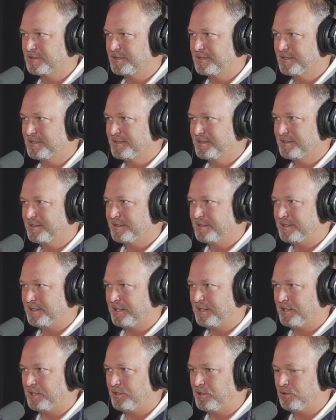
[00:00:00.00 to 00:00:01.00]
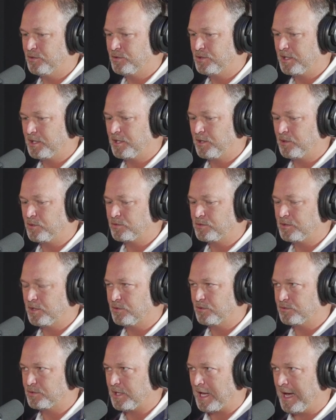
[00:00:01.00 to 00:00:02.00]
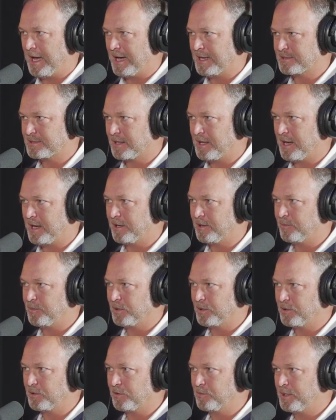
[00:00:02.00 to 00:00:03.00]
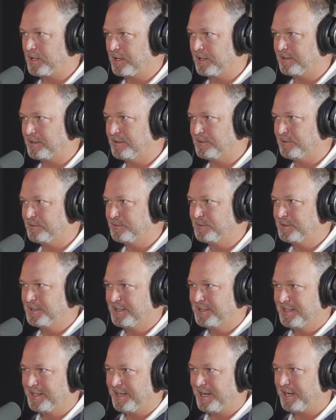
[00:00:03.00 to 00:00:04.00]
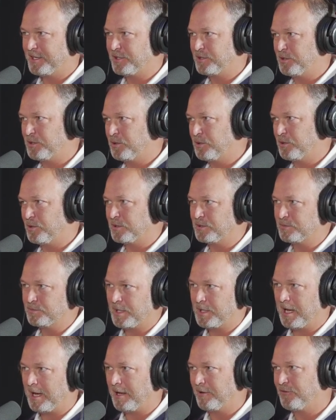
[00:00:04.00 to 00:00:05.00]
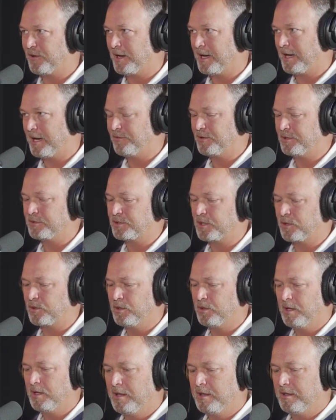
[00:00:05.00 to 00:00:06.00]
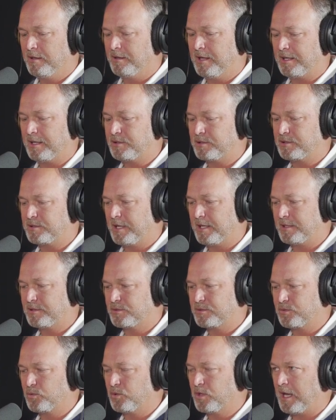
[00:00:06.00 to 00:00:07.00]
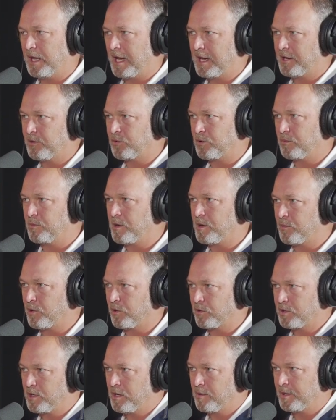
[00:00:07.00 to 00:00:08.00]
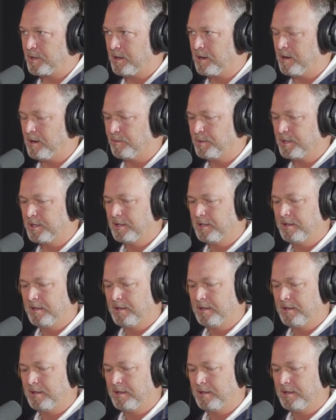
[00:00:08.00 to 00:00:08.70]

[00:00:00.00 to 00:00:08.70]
Yeah. And then you see those eyes light up a little bit and how you doing, high five. And so that's what I can remember coming up.